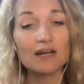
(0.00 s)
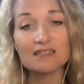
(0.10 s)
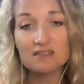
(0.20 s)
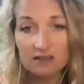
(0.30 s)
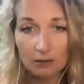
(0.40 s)
I
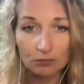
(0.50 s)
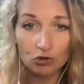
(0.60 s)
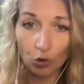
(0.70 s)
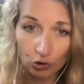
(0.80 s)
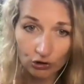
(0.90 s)
stopped
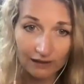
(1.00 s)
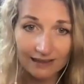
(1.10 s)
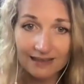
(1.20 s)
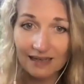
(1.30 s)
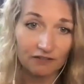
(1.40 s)

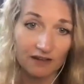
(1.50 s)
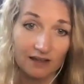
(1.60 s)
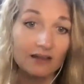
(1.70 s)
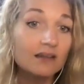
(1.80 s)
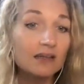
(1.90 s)
totally
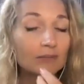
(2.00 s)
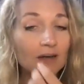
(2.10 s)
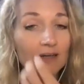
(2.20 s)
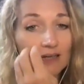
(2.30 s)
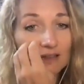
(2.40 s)
caffeine in
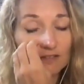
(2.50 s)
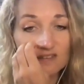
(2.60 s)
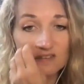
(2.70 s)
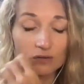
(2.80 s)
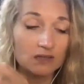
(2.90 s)
my life. I
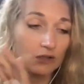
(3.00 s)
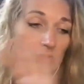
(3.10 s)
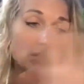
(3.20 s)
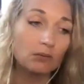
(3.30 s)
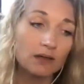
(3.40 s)
said, okay, you
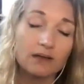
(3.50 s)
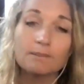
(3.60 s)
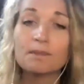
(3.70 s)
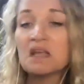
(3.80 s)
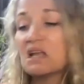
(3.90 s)
know what?
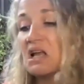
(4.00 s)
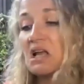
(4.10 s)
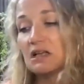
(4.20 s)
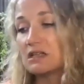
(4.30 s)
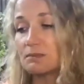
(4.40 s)

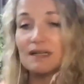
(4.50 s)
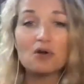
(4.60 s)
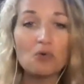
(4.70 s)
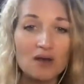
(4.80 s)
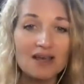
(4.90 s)
It's been
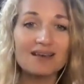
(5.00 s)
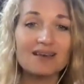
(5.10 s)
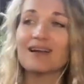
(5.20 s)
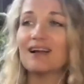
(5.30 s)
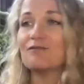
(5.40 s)
a
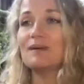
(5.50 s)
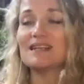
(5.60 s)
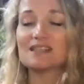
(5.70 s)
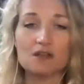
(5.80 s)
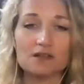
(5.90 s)
week. I've been
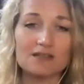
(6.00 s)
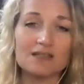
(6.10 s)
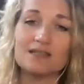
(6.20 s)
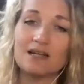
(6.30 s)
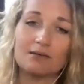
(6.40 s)

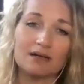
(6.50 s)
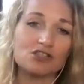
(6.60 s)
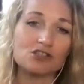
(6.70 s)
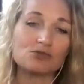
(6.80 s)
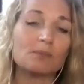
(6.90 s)
exhausted. Now I
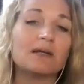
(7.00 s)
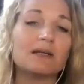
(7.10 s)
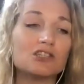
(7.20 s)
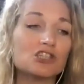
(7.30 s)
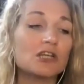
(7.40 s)
just
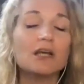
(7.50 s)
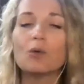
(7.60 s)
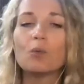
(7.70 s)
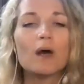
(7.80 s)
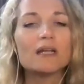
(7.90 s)
replenish.
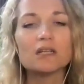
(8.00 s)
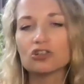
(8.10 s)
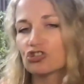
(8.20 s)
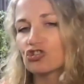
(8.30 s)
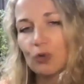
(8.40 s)
Why not
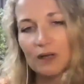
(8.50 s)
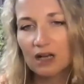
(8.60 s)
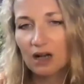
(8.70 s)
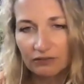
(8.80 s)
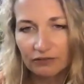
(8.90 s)
just quit
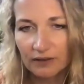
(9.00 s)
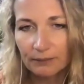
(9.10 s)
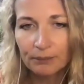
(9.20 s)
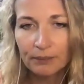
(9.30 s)
coffee